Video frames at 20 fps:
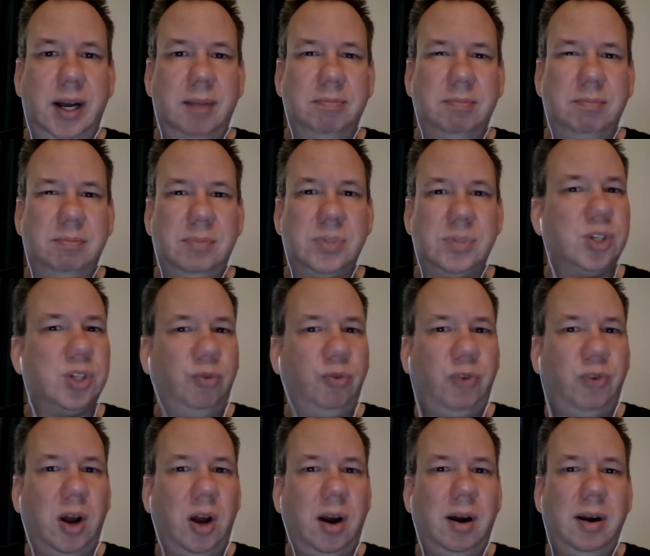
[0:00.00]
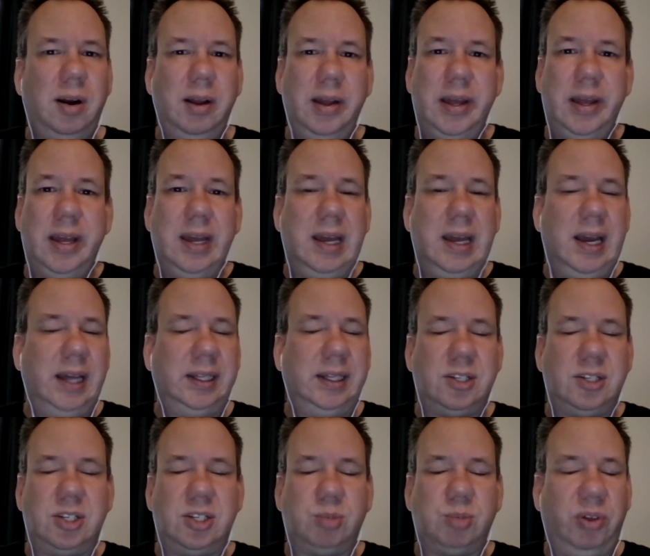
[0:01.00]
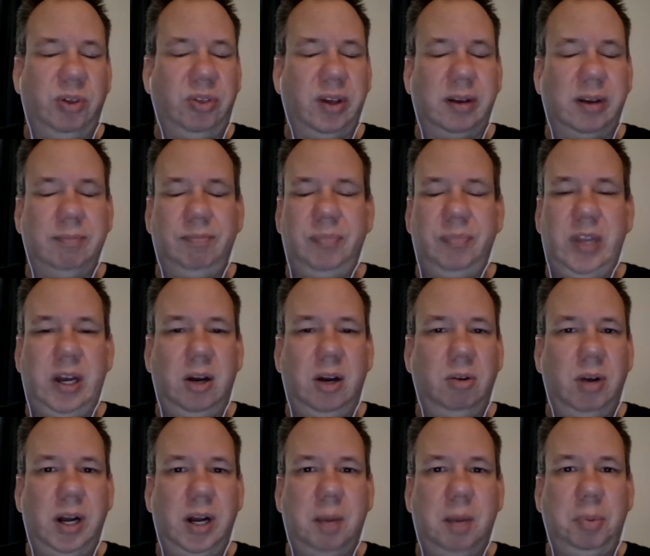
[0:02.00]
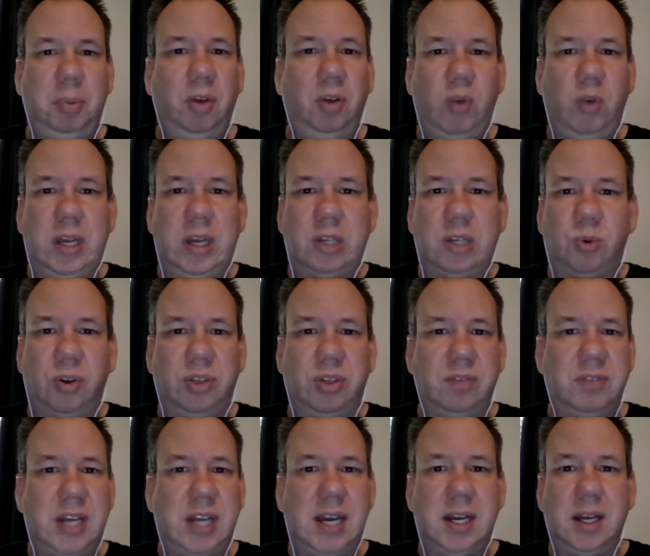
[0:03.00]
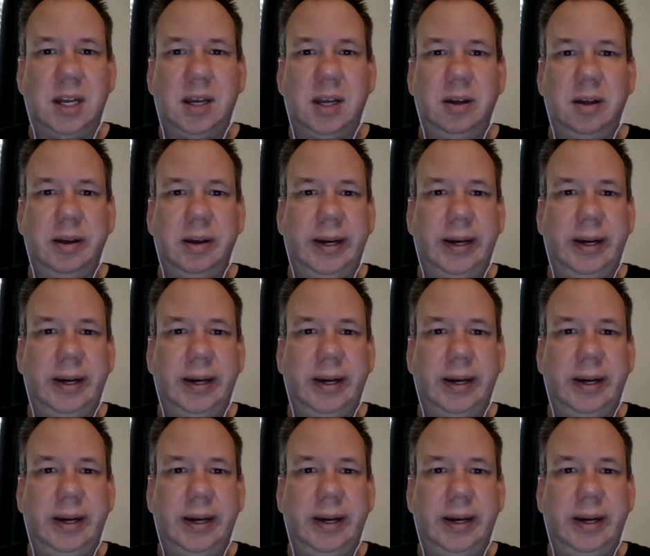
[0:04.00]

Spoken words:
so far, and that's just with a couple of weeks worth of data.